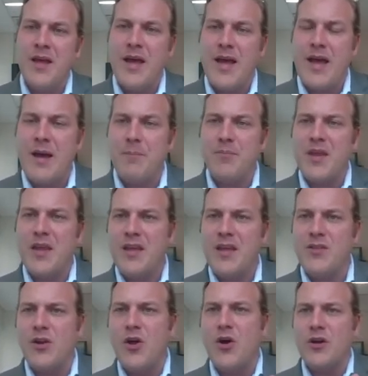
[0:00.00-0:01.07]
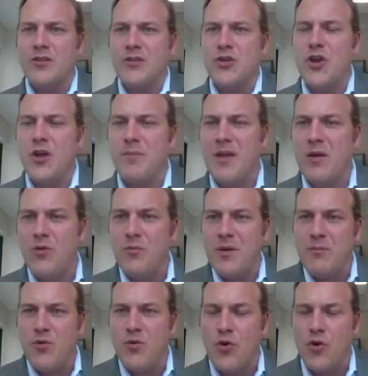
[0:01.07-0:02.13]
In the longer term, there will be
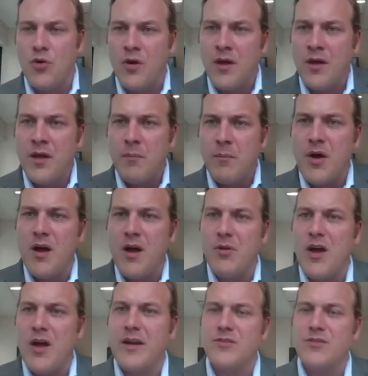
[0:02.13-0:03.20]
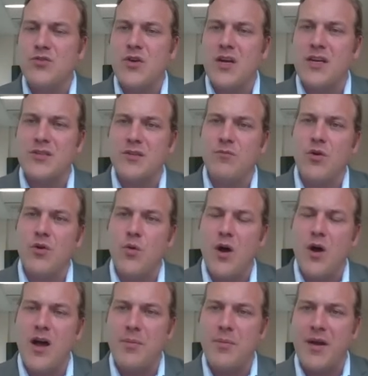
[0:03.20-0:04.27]
more pipeline construction
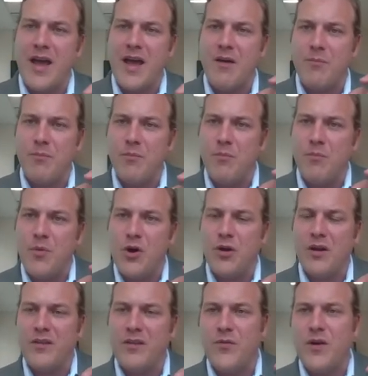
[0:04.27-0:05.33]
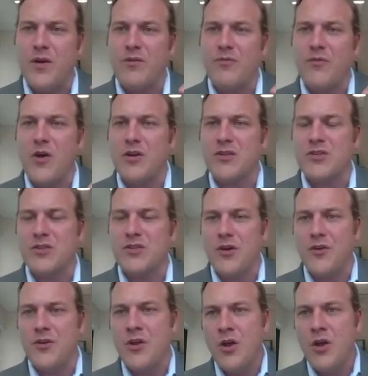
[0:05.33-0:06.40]
required, but our model is very focused
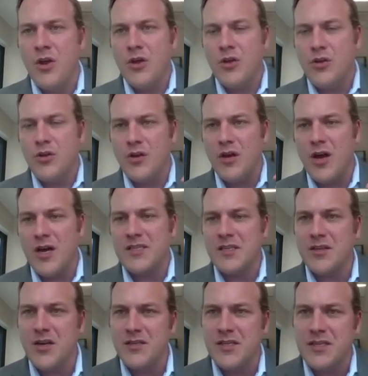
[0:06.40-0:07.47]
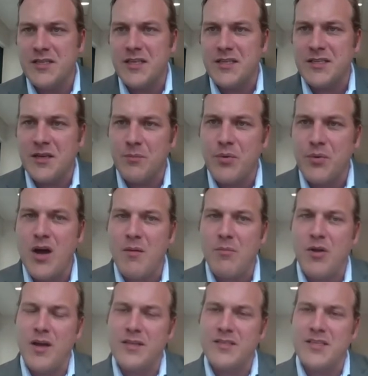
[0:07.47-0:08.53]
on utilising those existing
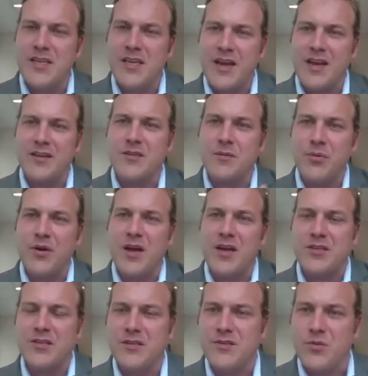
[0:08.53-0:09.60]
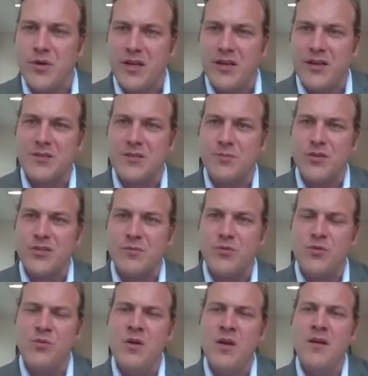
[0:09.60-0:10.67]
pipelines to get into production as quickly as
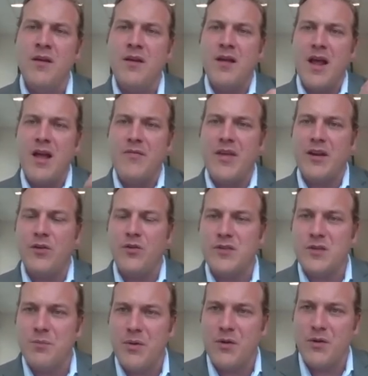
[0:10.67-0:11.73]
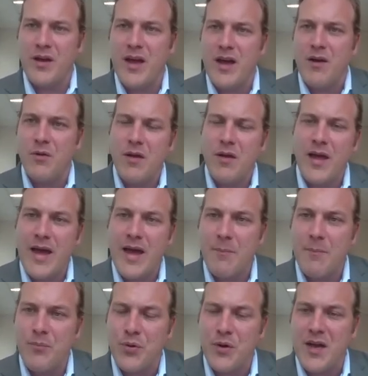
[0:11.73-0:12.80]
possible, and then look to build our
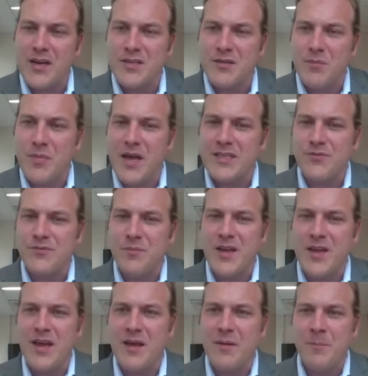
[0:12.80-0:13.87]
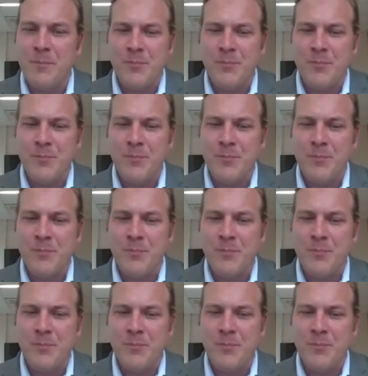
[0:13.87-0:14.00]
production base from there.